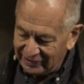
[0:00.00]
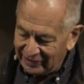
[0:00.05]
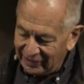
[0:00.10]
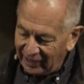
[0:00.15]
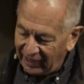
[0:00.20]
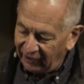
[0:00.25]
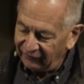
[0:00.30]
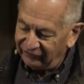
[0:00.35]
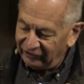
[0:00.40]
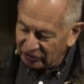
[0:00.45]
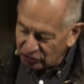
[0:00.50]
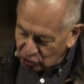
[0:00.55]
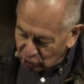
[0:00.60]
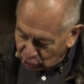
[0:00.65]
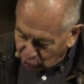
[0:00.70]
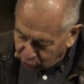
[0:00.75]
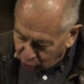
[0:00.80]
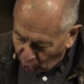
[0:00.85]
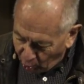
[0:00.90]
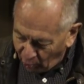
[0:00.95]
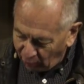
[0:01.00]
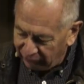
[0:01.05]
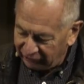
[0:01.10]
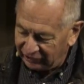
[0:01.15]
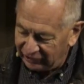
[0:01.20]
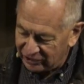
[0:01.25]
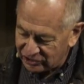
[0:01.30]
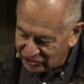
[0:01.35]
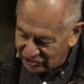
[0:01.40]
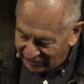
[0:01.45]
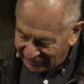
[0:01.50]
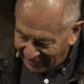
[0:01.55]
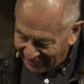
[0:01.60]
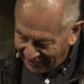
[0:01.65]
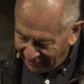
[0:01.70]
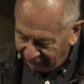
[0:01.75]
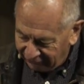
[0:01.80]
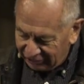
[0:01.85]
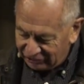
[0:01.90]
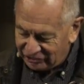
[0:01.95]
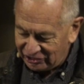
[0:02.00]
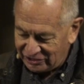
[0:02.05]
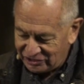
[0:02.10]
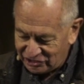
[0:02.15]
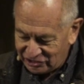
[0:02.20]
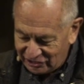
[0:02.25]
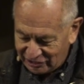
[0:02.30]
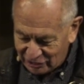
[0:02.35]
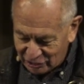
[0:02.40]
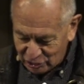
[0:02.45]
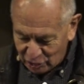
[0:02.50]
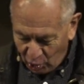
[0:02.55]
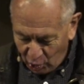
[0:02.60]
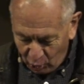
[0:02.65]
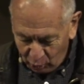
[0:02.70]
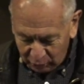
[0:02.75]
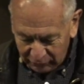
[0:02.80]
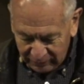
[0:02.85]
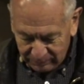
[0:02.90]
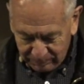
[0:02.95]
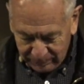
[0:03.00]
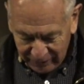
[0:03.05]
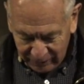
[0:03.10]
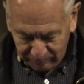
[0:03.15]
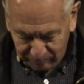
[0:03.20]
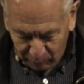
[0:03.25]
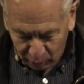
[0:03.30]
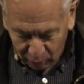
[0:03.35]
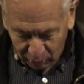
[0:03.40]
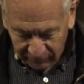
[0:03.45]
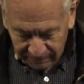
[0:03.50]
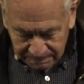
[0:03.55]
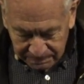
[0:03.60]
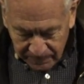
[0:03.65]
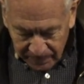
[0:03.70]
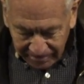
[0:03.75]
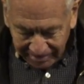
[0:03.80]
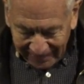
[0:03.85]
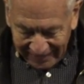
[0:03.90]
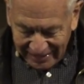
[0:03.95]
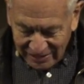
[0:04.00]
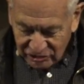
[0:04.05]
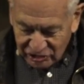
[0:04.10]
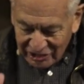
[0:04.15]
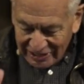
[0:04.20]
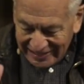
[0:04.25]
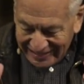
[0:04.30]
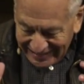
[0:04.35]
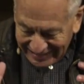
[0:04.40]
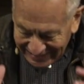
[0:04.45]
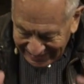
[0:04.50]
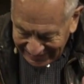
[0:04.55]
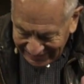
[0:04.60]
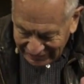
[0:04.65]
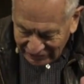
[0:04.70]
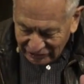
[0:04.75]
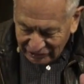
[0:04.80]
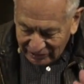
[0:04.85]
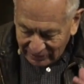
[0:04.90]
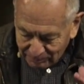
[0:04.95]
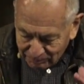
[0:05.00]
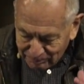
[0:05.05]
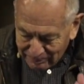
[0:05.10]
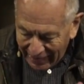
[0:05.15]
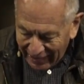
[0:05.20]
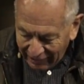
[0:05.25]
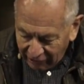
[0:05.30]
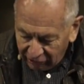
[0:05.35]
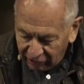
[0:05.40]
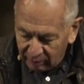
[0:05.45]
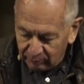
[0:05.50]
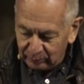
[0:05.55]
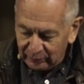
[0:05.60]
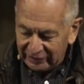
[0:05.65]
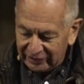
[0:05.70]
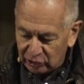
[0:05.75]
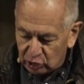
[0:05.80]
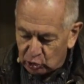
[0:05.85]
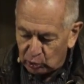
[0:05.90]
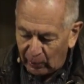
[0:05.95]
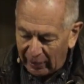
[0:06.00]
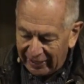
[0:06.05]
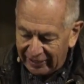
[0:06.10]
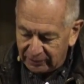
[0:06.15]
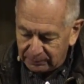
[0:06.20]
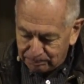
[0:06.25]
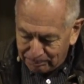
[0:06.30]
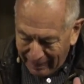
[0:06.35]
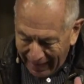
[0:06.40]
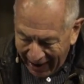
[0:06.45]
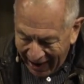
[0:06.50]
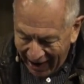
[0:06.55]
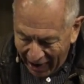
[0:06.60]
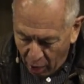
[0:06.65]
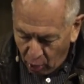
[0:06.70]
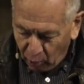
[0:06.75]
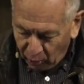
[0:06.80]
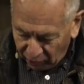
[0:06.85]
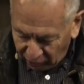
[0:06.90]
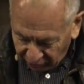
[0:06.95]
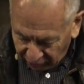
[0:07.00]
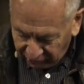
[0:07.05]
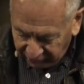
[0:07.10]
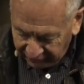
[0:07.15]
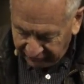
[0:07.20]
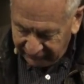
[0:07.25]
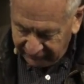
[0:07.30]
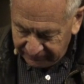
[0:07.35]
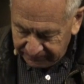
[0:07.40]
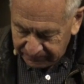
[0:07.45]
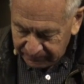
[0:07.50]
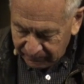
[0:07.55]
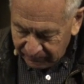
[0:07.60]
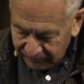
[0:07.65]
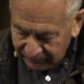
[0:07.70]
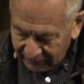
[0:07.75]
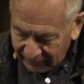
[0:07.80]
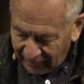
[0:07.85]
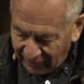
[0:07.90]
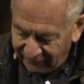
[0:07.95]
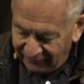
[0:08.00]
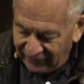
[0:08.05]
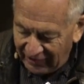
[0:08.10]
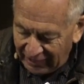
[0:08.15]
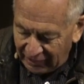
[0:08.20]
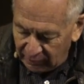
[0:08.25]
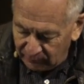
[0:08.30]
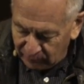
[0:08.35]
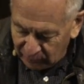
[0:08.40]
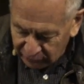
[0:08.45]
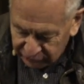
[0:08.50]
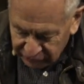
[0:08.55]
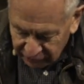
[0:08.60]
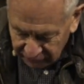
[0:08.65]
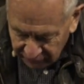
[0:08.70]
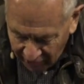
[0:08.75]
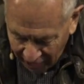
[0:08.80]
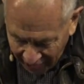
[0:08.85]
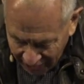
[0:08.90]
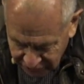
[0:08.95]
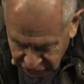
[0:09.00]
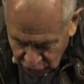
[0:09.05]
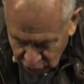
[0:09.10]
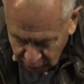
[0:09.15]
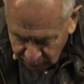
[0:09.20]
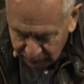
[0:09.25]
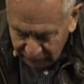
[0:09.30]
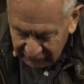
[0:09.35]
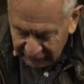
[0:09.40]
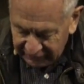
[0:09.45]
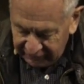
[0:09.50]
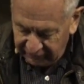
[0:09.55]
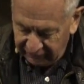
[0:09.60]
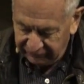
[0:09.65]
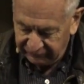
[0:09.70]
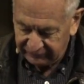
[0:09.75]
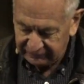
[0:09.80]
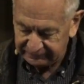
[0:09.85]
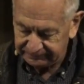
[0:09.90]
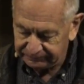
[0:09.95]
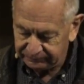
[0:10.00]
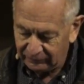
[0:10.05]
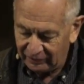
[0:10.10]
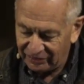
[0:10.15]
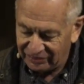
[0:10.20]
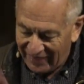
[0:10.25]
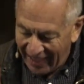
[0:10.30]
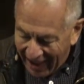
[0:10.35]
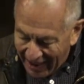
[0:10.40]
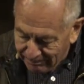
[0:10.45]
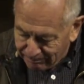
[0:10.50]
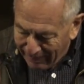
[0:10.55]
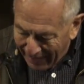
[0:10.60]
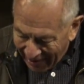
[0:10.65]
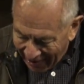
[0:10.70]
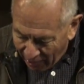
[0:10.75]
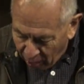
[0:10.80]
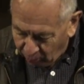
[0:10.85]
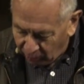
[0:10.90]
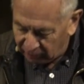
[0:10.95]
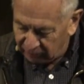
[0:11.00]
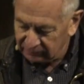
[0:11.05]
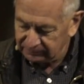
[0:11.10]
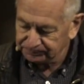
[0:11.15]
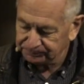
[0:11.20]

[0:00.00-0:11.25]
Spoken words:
of his glorious inheritance in his holy people, his incomparably great power available to us who believe. That power